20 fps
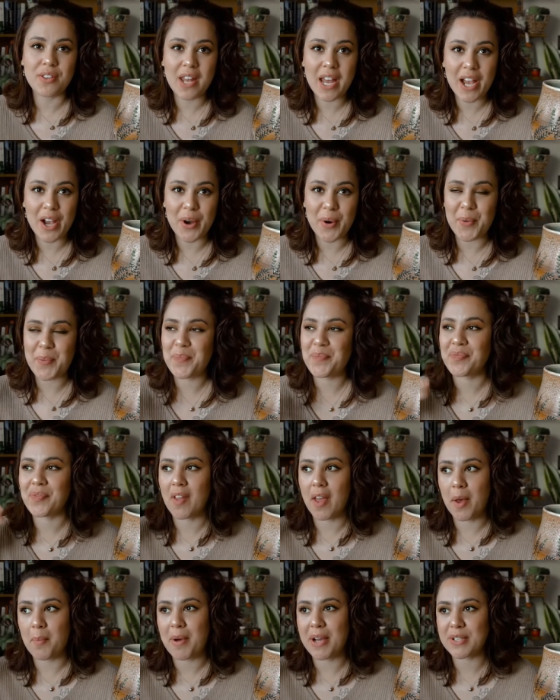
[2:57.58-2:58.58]
now
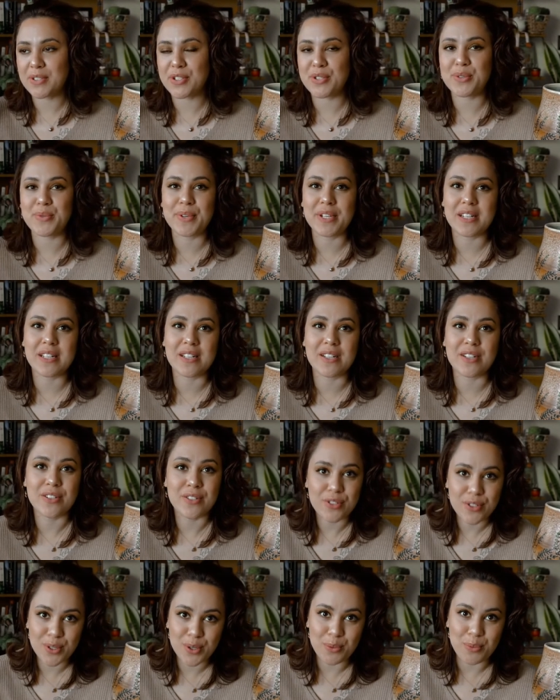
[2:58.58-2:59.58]
I'm actually reading
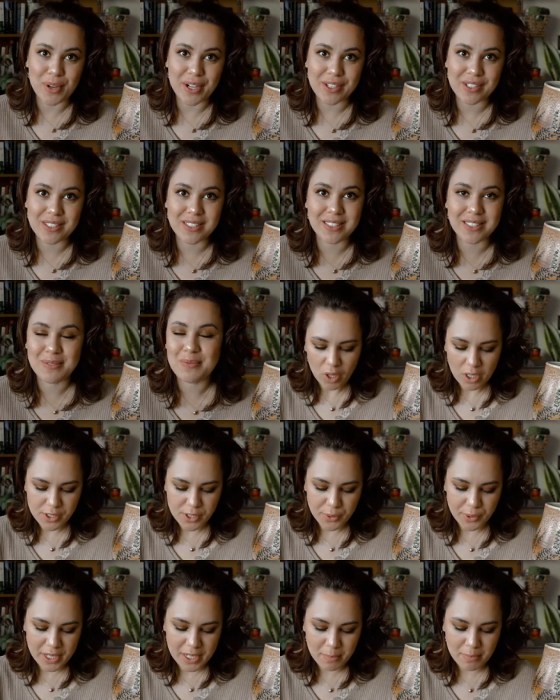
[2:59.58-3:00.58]
two books.
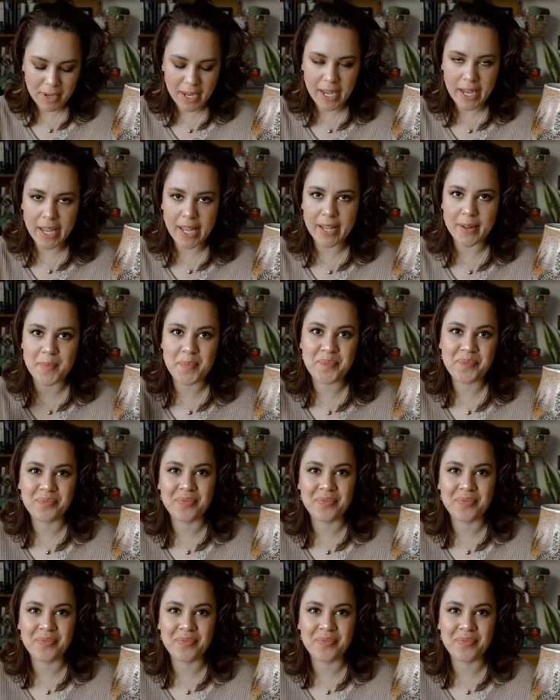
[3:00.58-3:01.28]
So in my